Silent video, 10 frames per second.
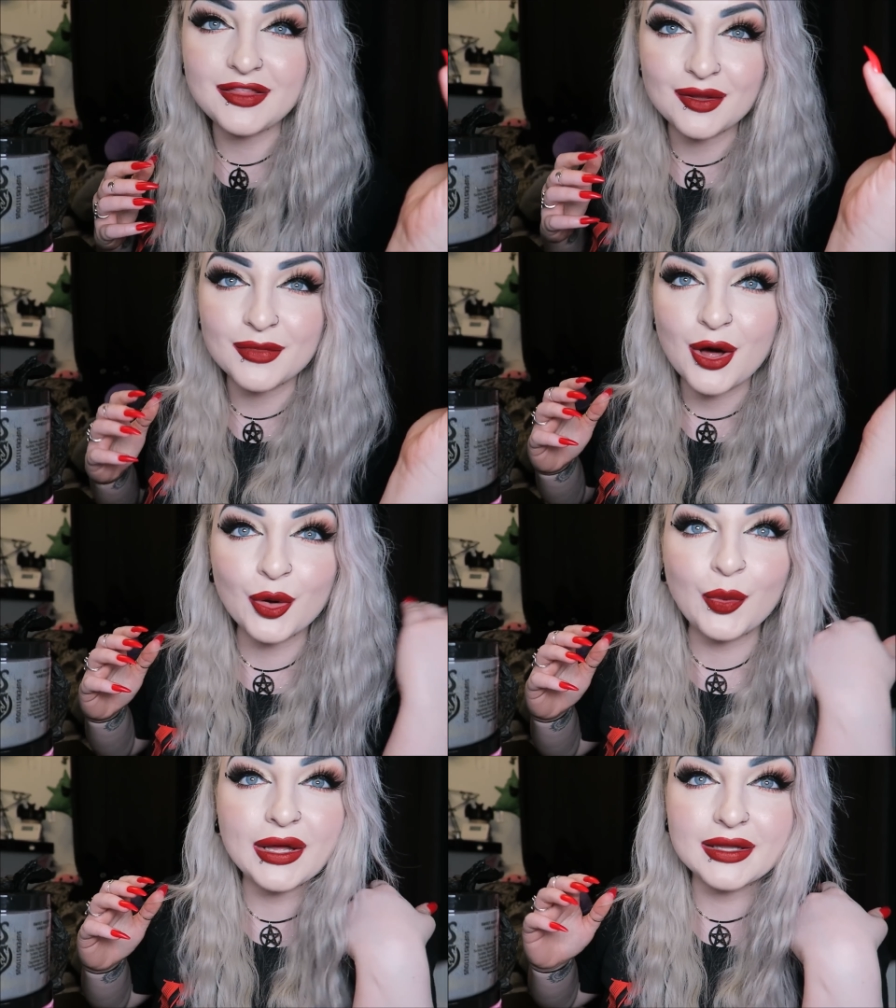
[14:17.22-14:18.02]
anything, but
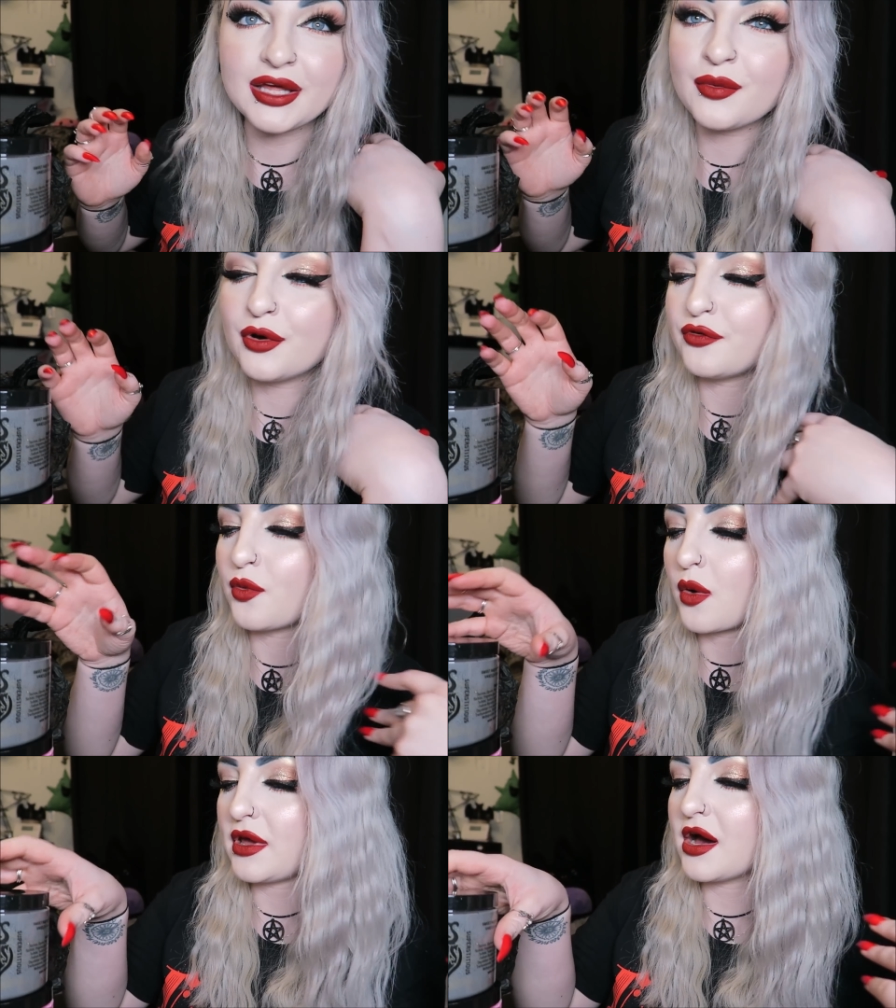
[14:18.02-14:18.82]
I'll quickly go over
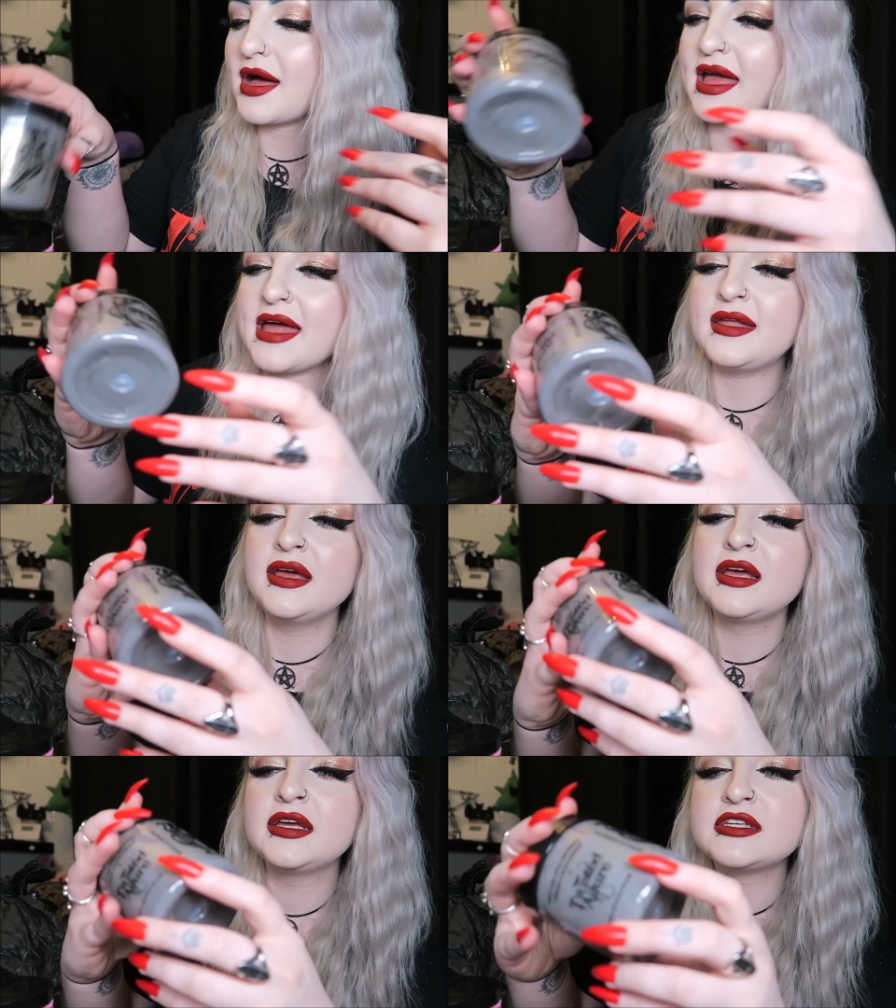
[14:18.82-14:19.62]
what we got again.
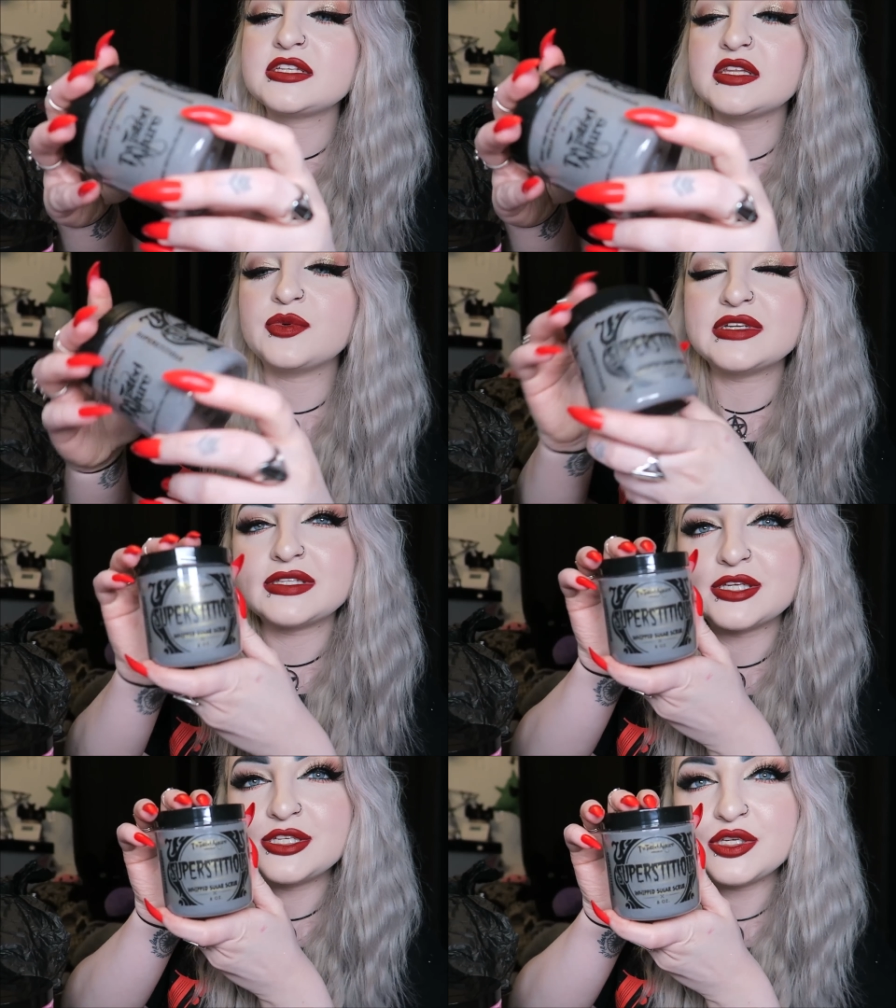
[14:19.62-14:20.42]
So there
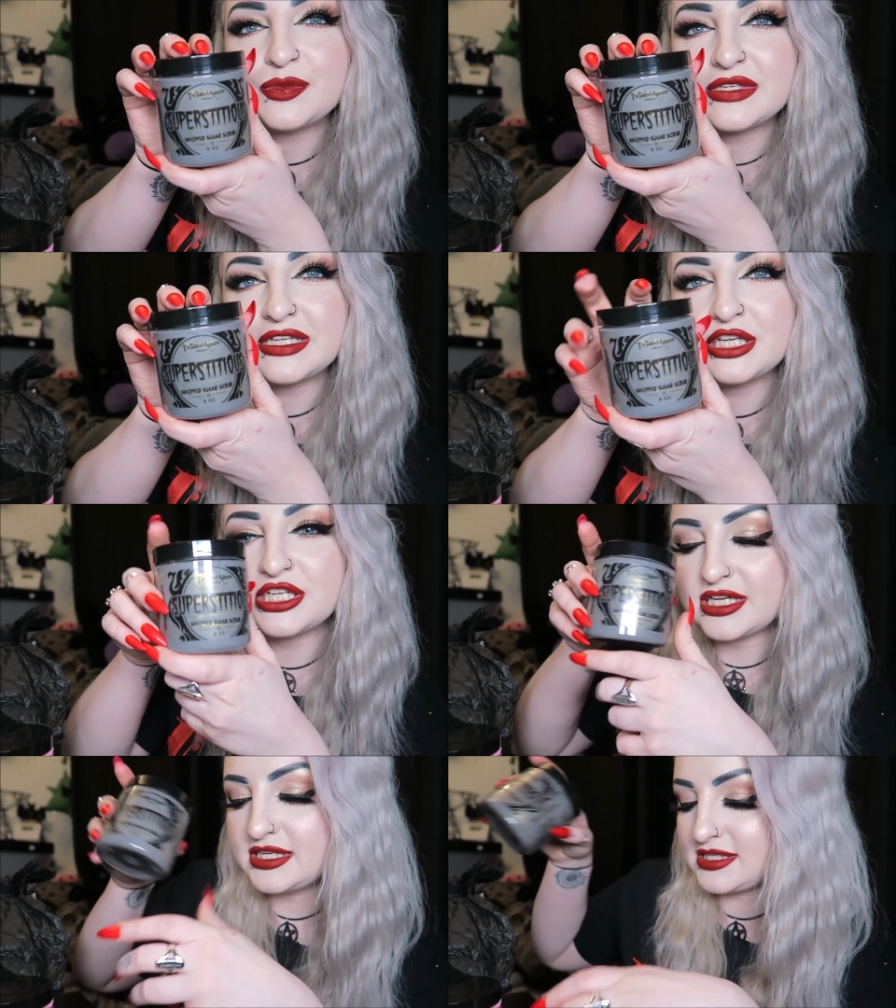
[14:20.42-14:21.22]
was the
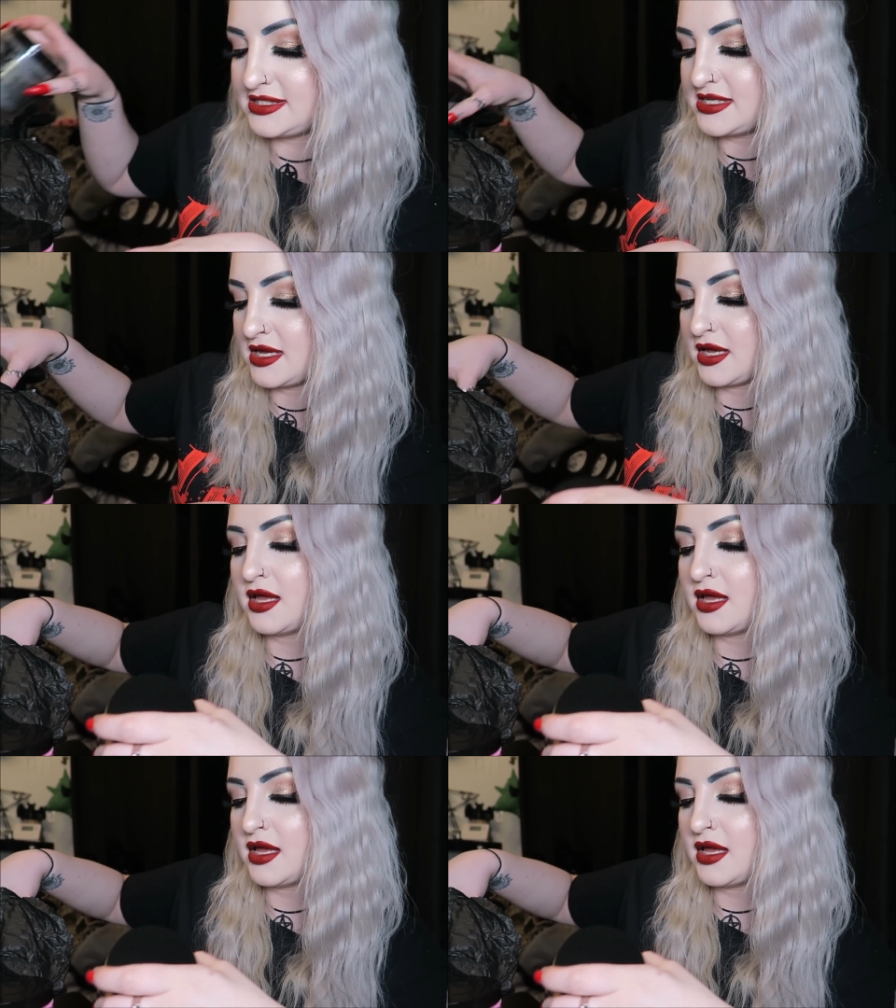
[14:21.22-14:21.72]
Superstitious,